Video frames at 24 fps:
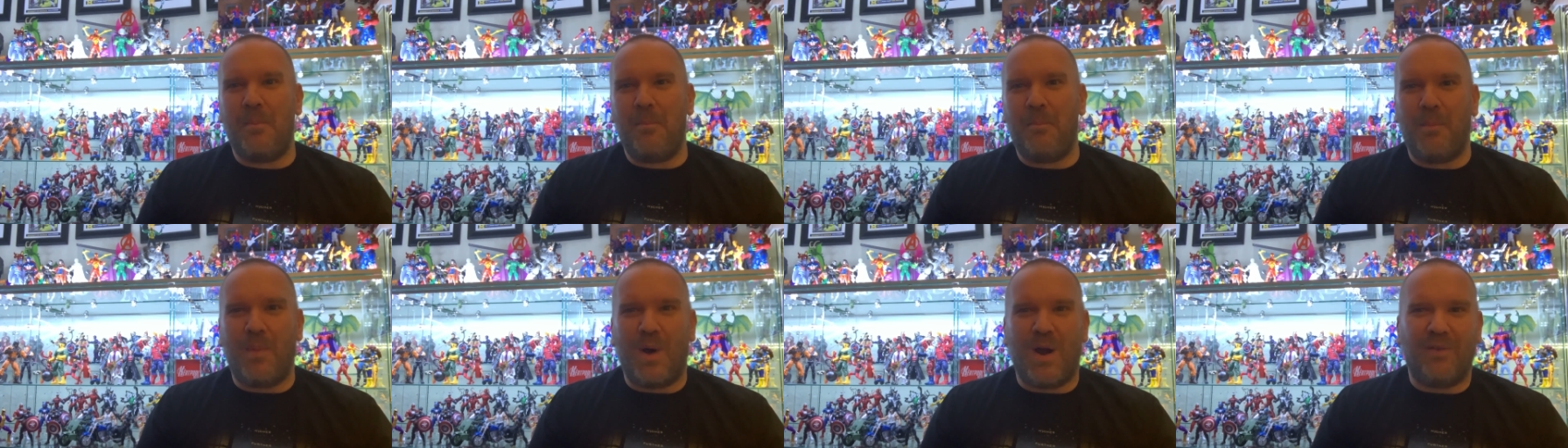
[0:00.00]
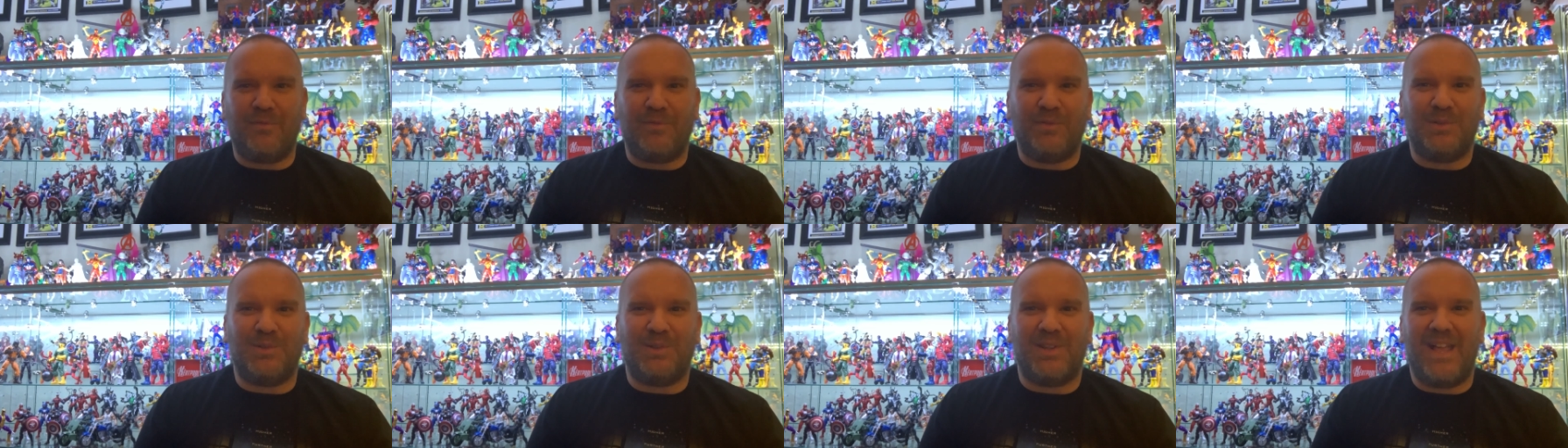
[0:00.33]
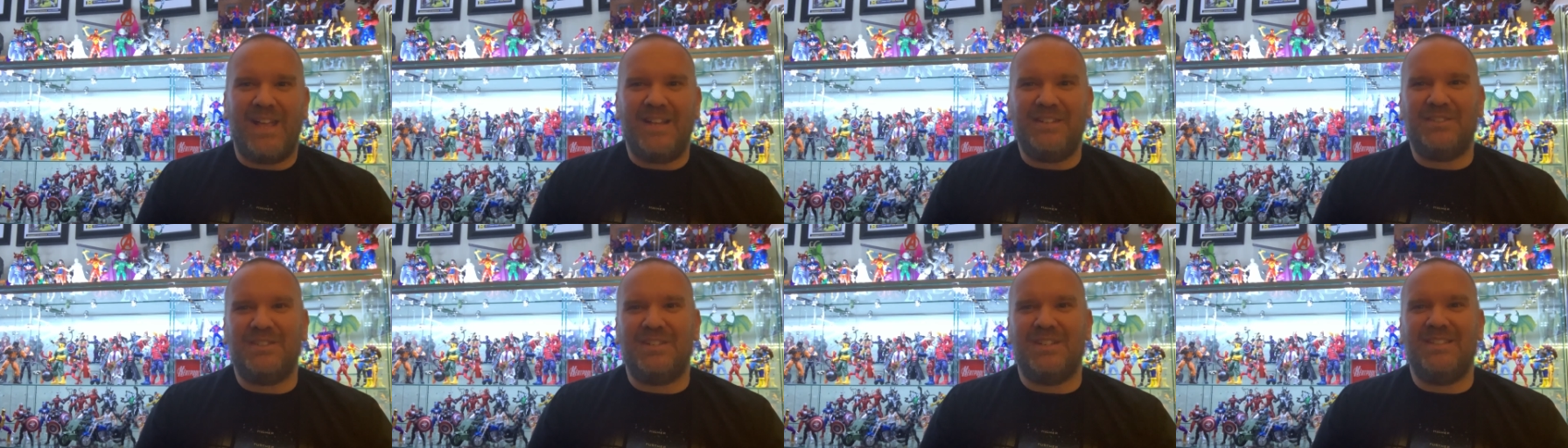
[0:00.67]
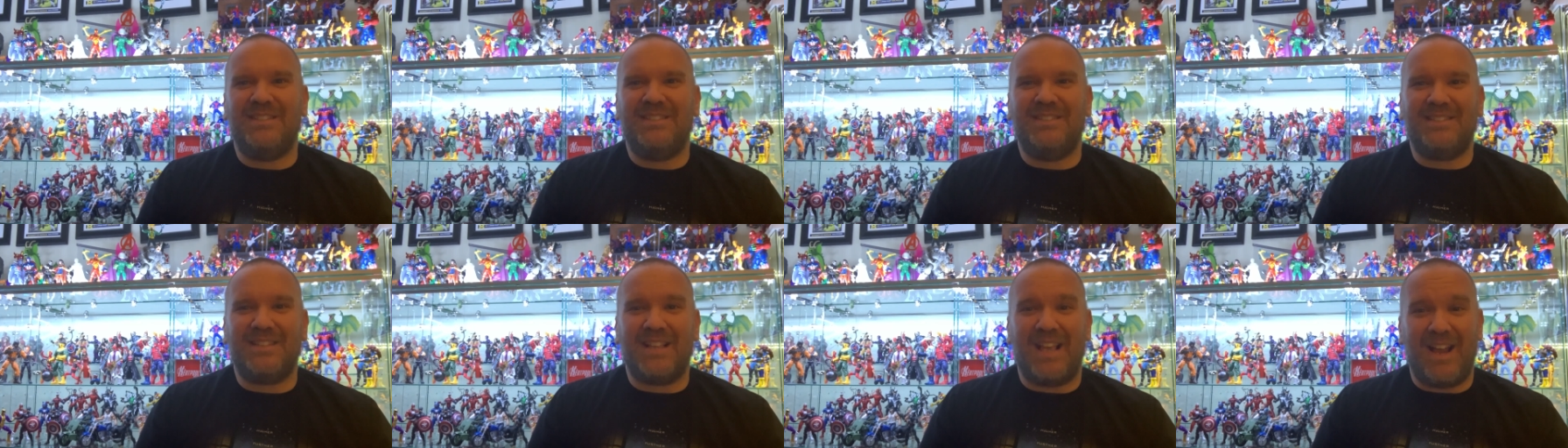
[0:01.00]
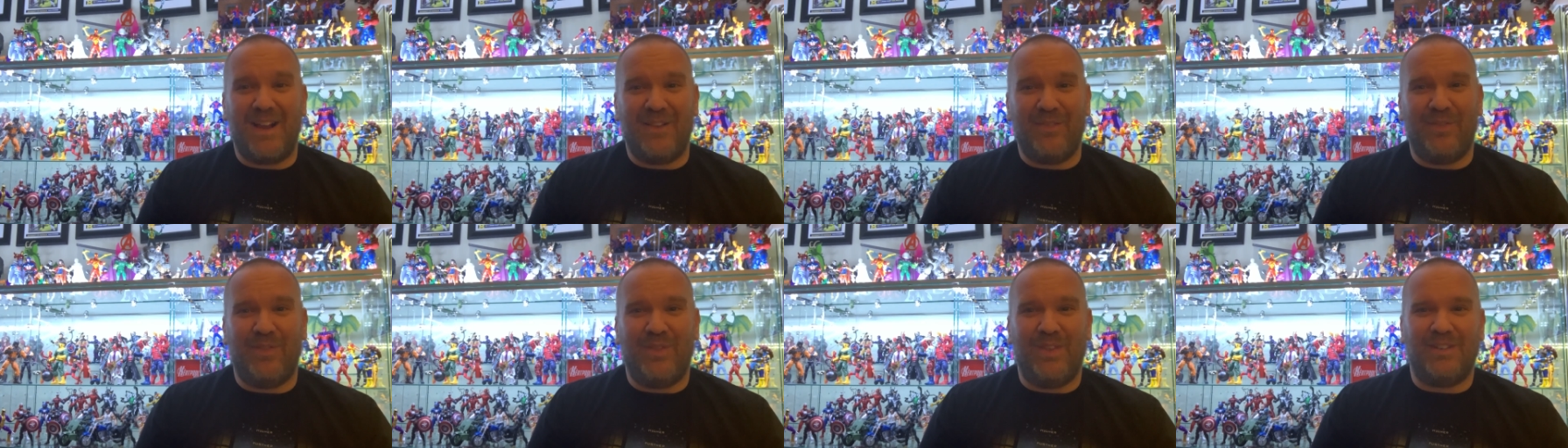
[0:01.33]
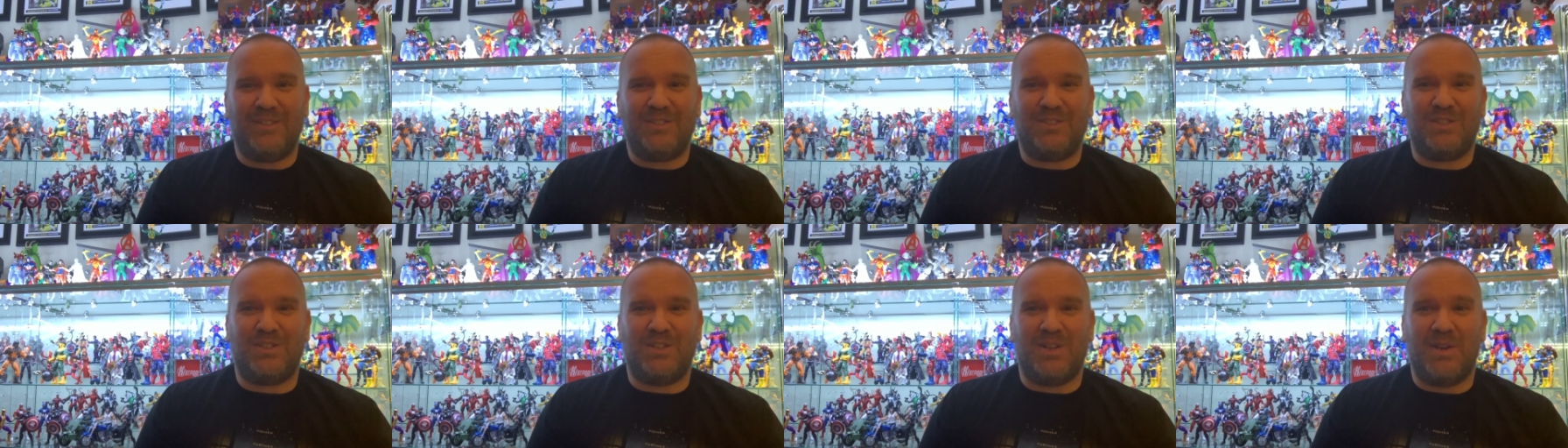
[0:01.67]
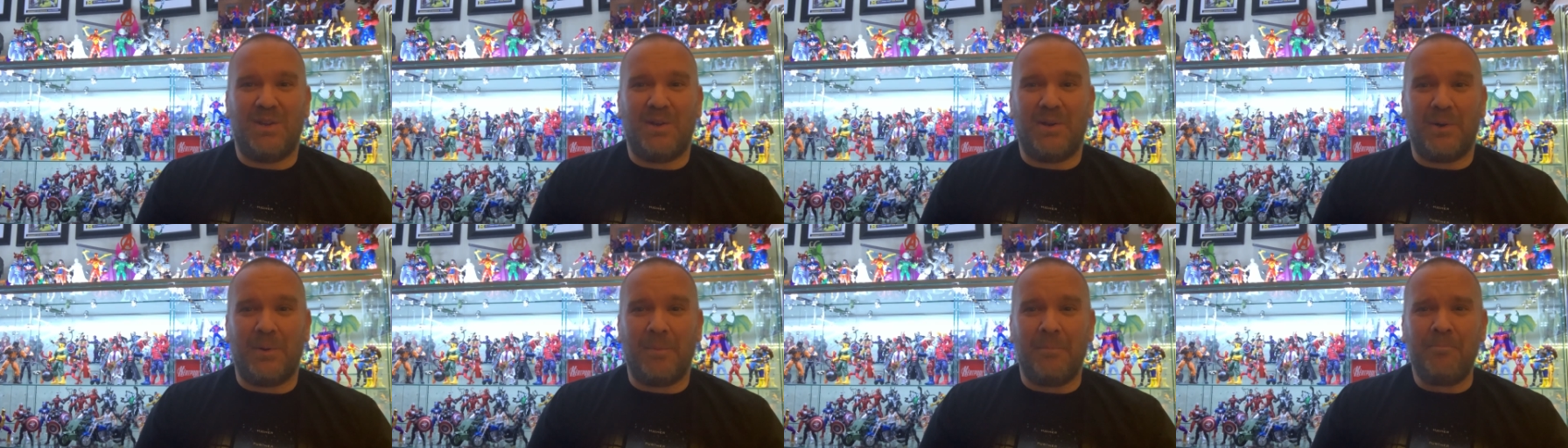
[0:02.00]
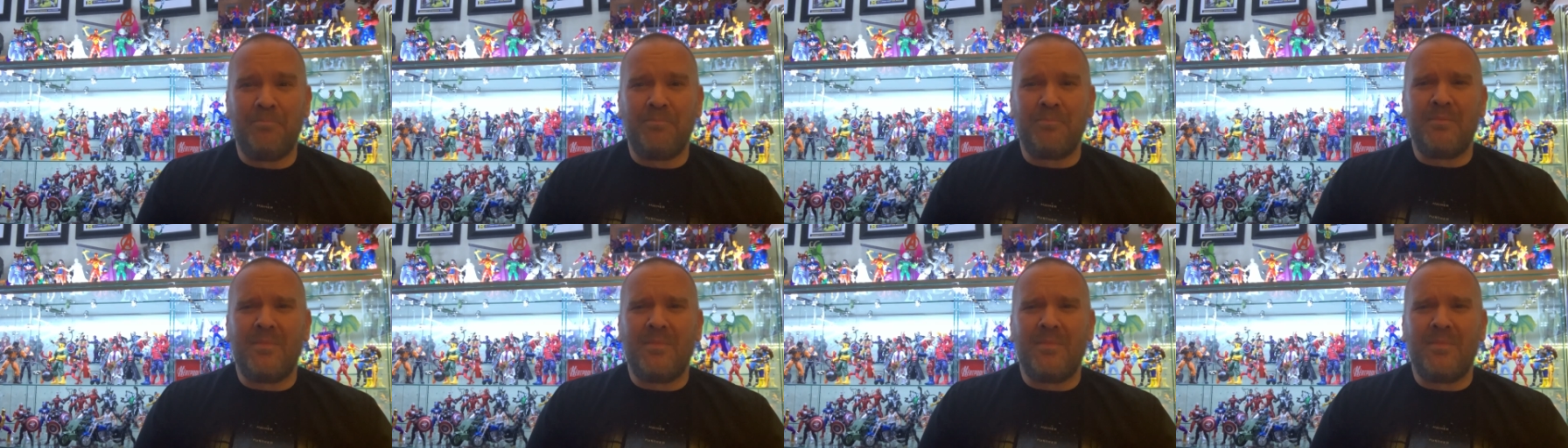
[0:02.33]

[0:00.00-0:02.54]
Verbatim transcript: Marvel Legends this year.